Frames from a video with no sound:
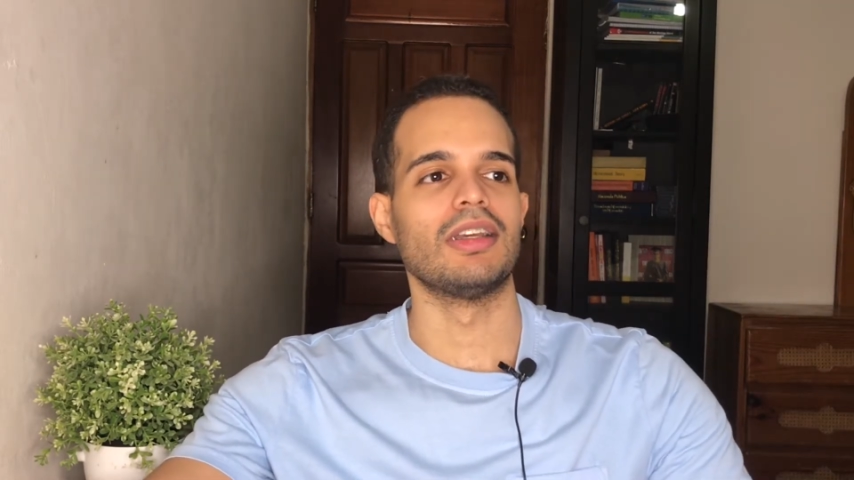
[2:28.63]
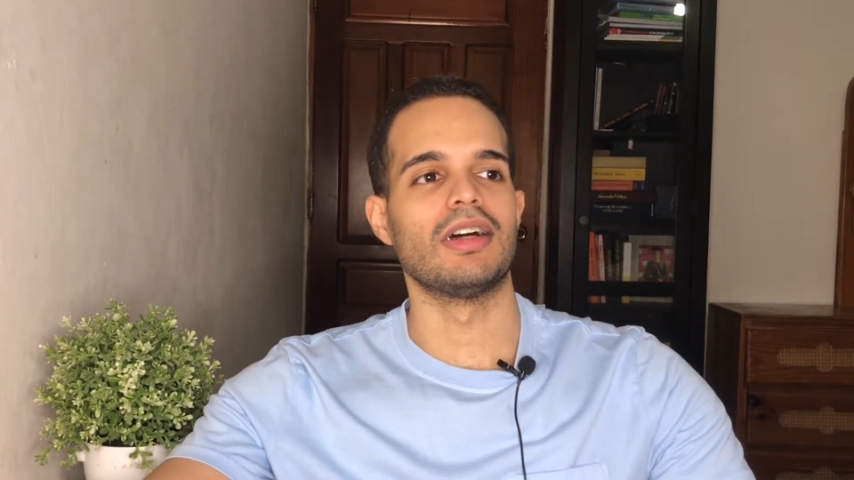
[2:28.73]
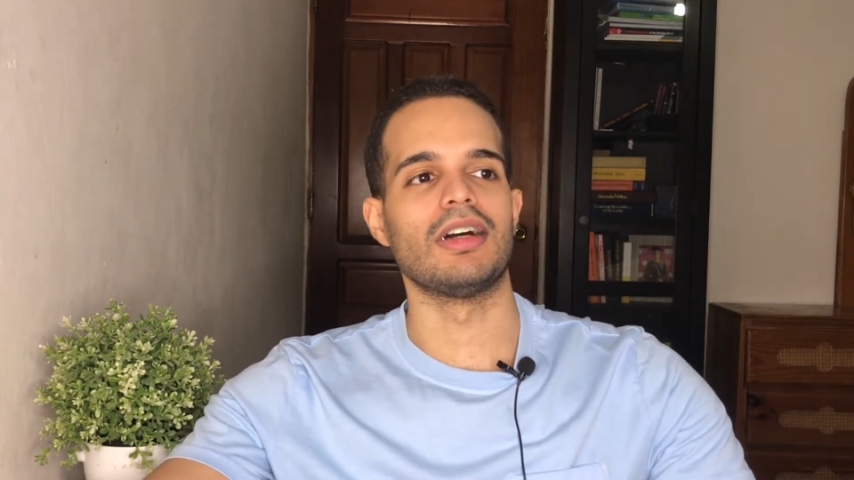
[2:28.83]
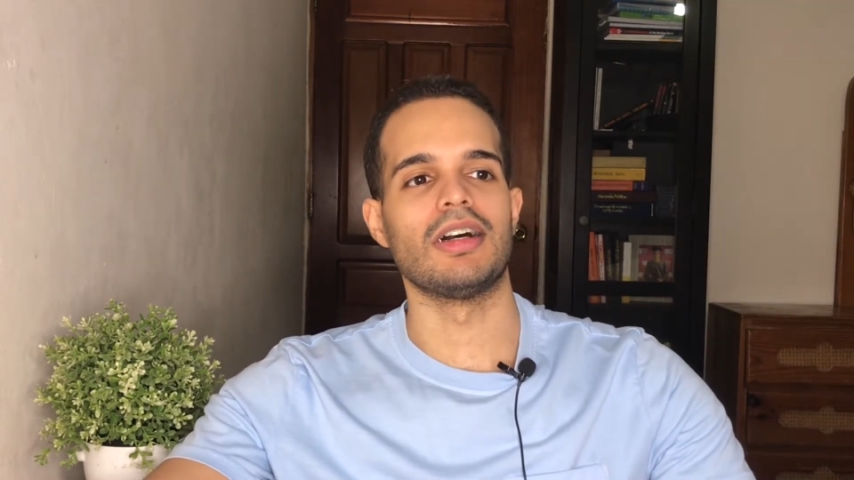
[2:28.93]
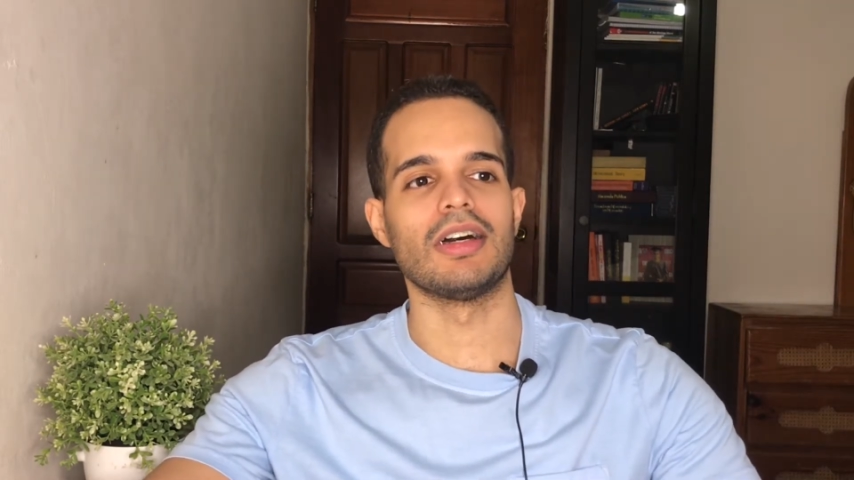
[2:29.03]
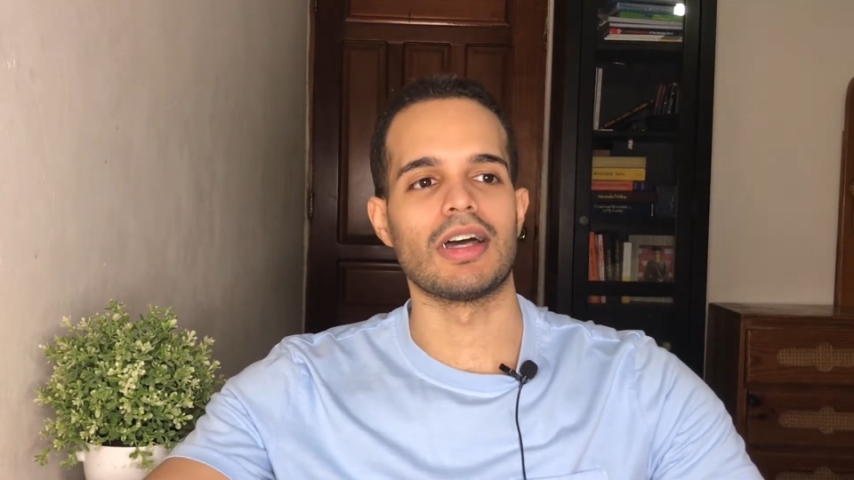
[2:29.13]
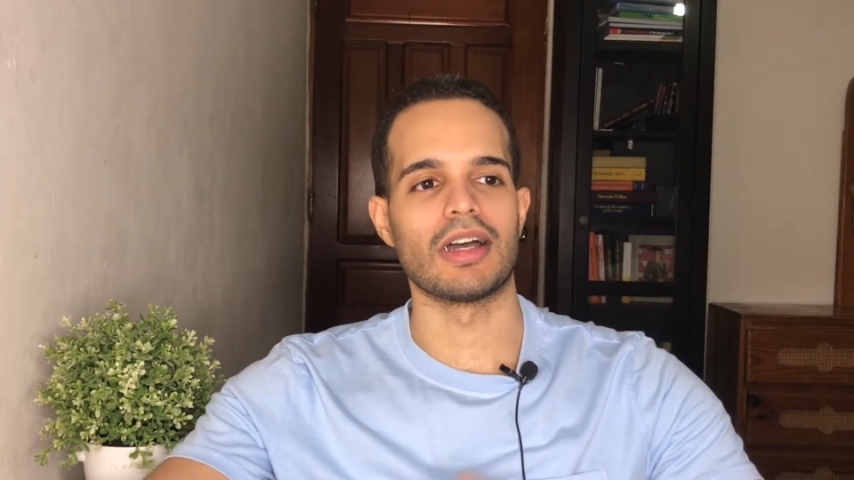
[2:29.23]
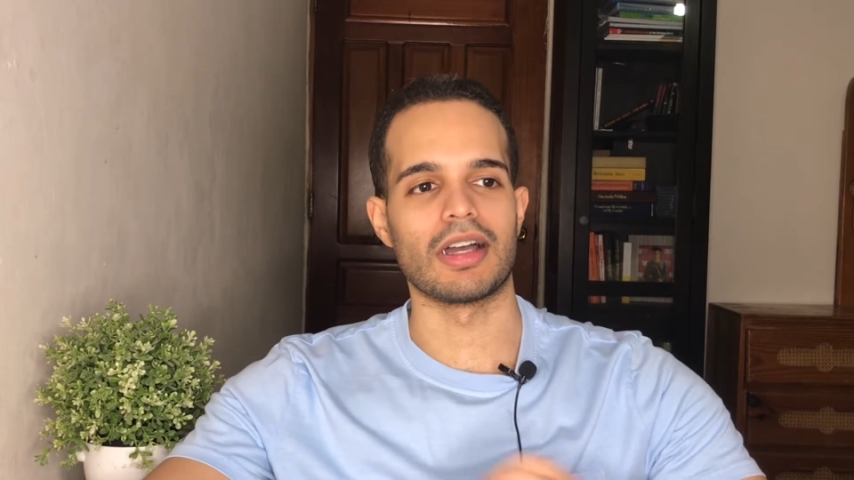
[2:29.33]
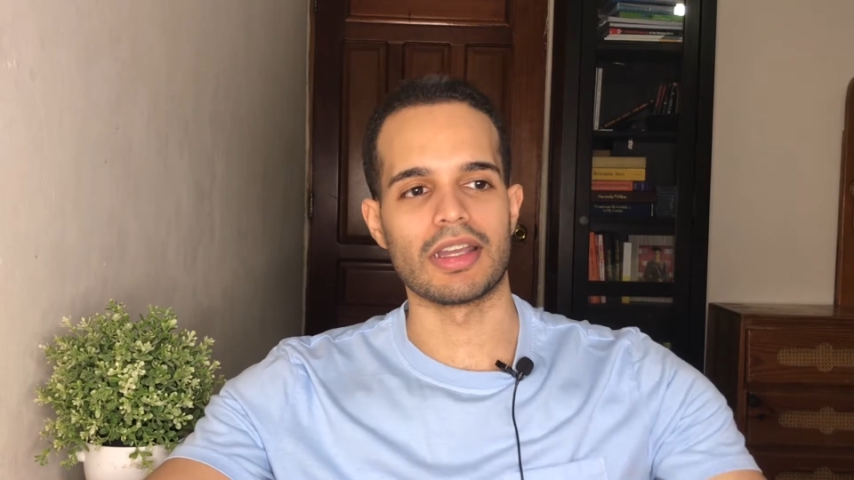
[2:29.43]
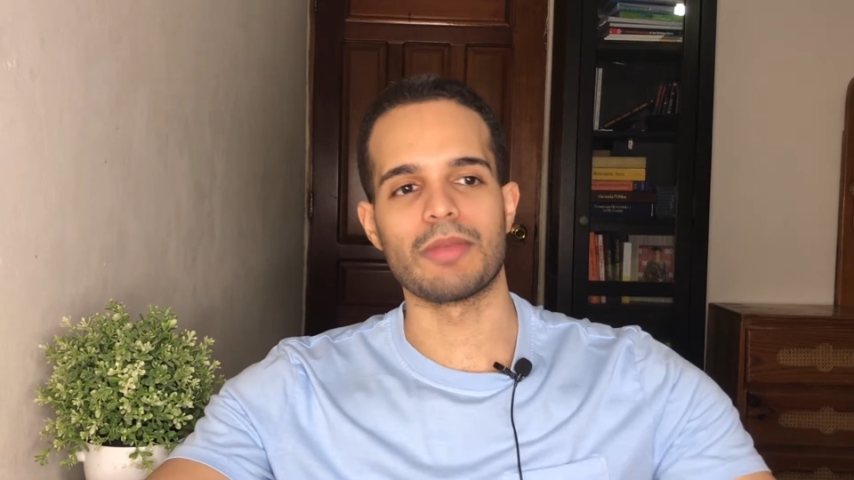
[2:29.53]

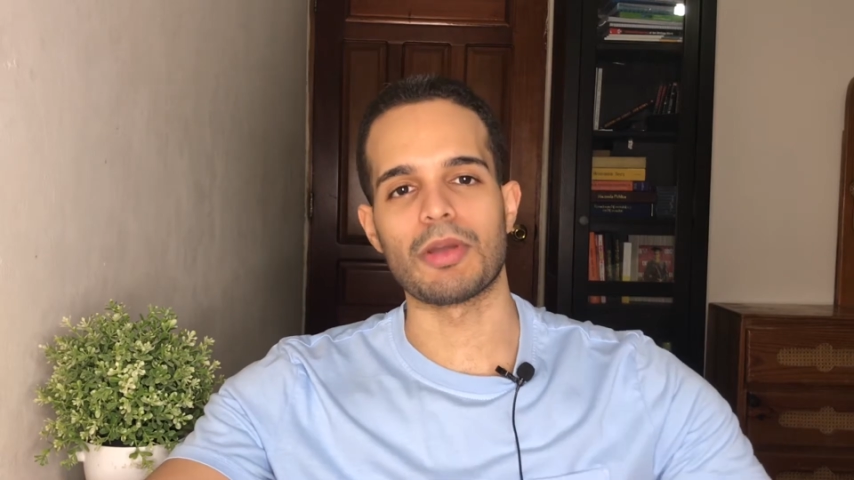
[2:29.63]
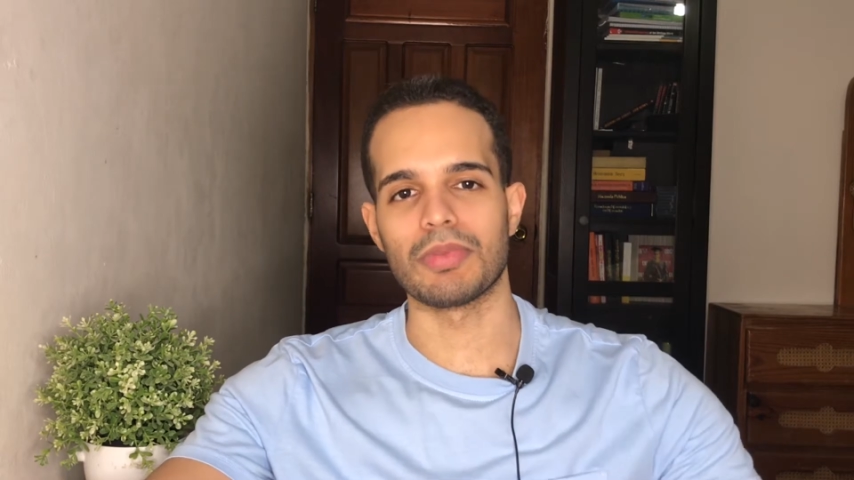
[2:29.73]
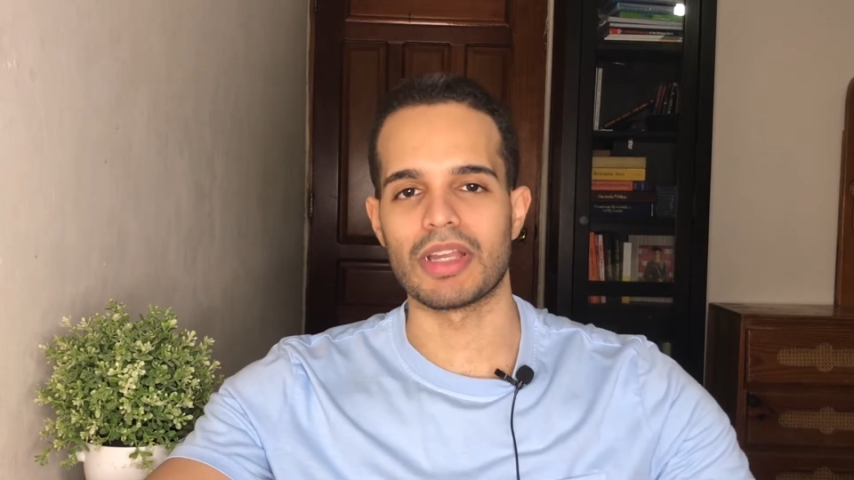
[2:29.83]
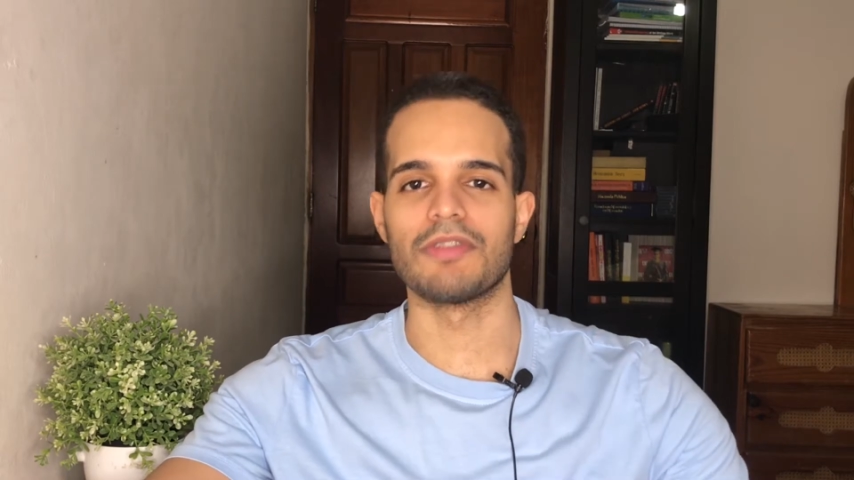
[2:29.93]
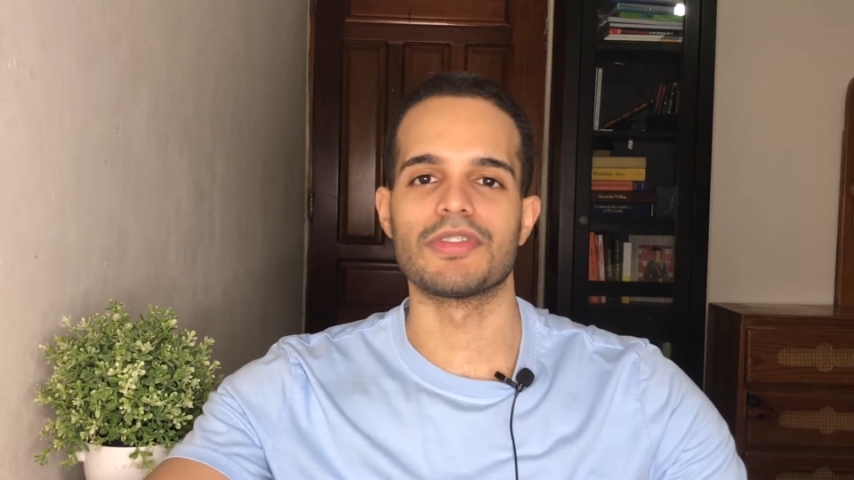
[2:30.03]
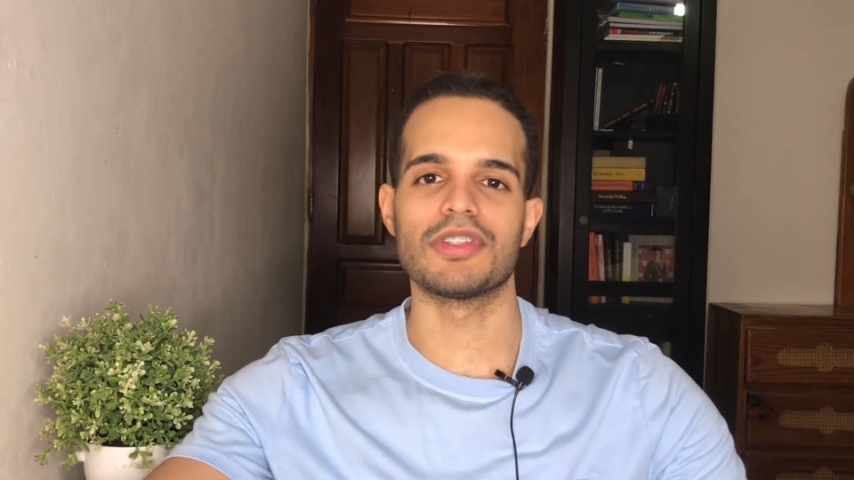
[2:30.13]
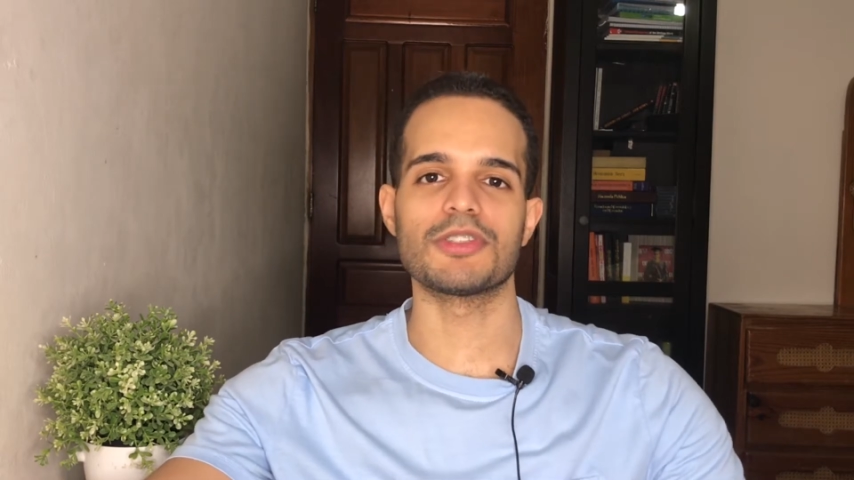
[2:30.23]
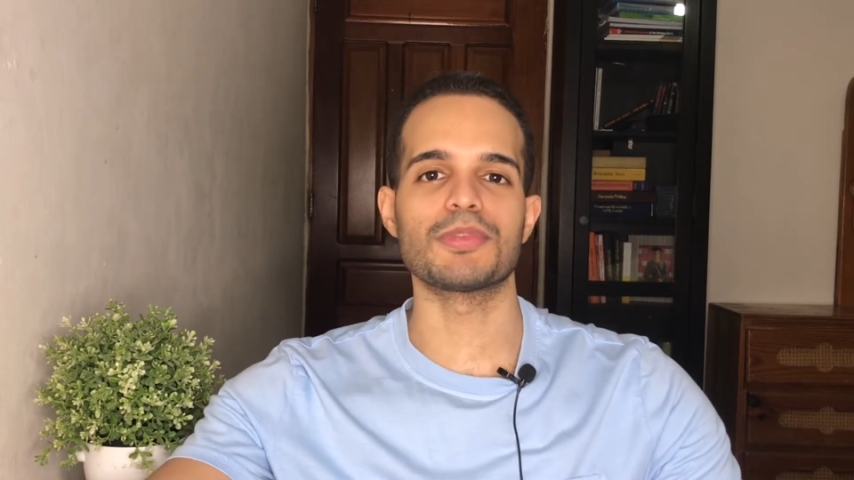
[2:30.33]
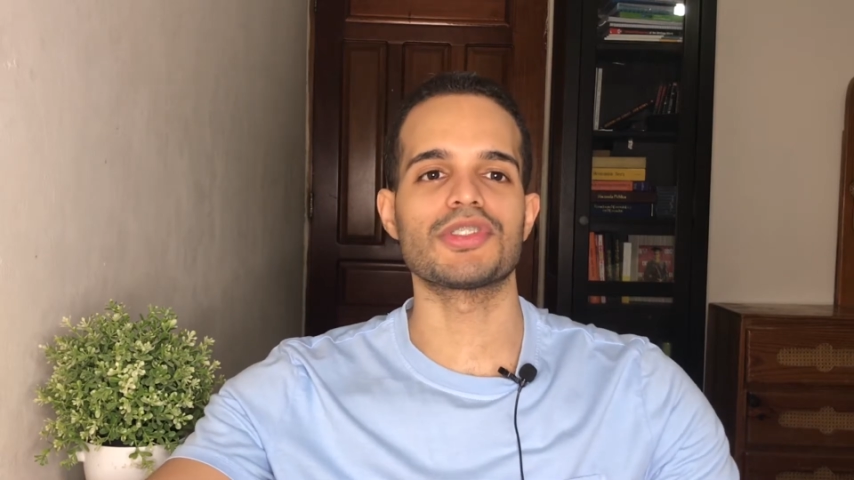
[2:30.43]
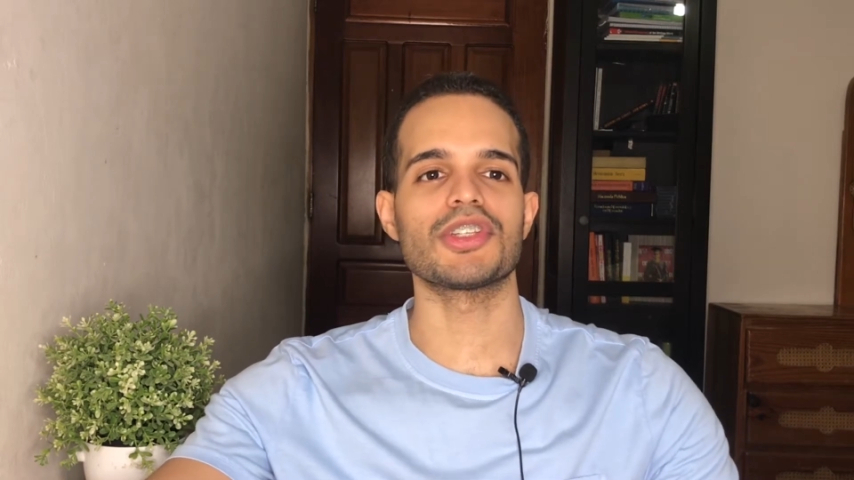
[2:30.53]
I am applying for this
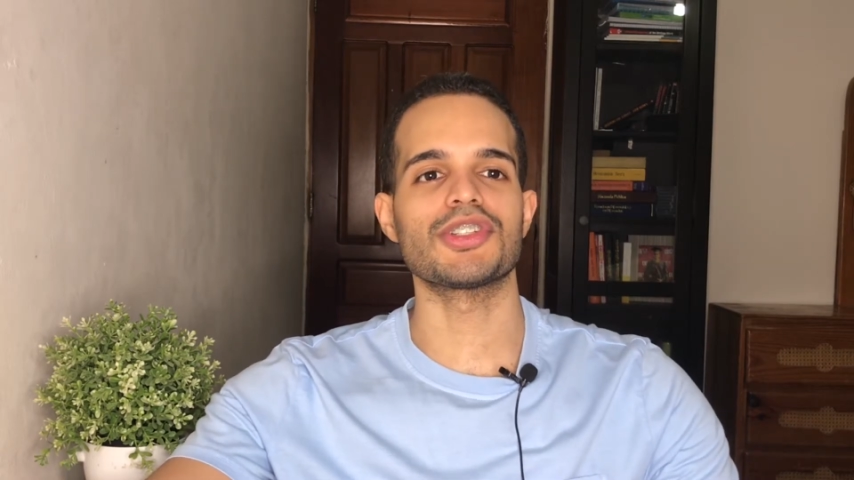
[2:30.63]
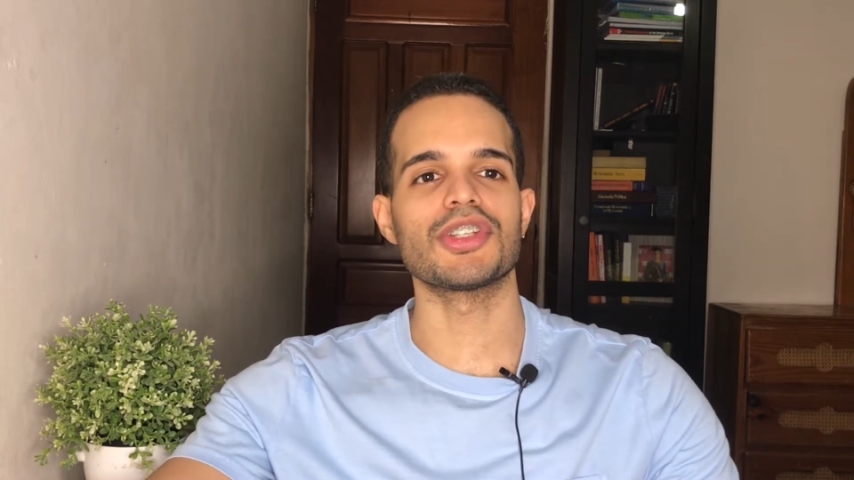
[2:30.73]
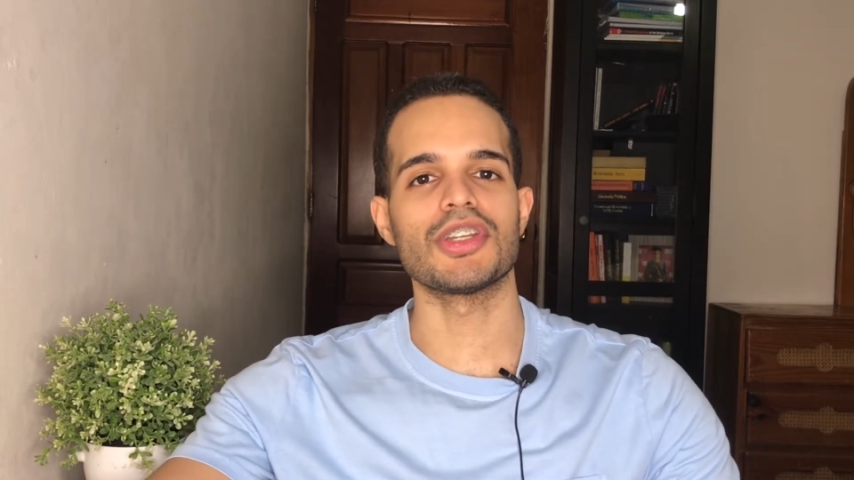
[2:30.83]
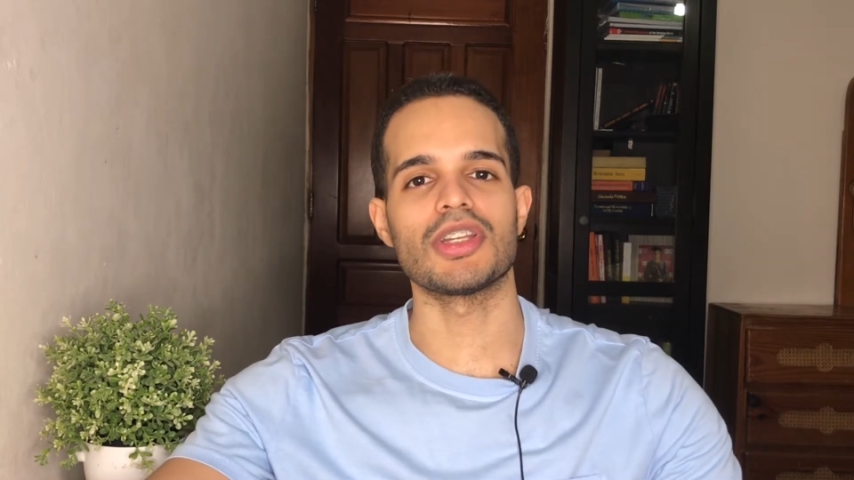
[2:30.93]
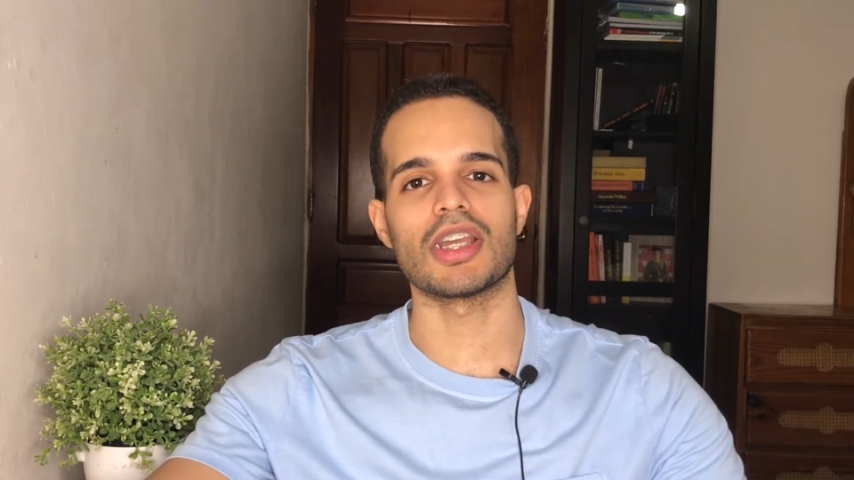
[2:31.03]
position.